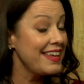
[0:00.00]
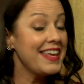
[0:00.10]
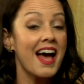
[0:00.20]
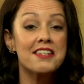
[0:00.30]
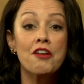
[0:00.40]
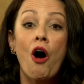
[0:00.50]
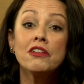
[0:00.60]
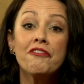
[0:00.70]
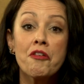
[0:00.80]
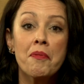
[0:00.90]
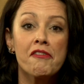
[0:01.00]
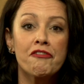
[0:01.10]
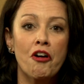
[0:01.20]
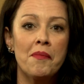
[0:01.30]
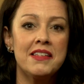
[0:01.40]
Yes, all of the
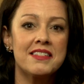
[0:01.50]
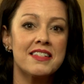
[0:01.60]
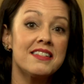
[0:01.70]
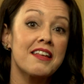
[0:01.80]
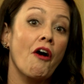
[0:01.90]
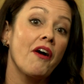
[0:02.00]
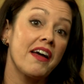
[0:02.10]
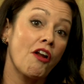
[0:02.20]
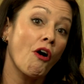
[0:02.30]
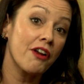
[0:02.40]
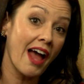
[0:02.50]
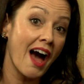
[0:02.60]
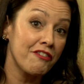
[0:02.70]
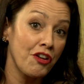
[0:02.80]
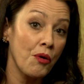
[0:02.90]
performances are at Art
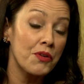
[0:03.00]
Avenue,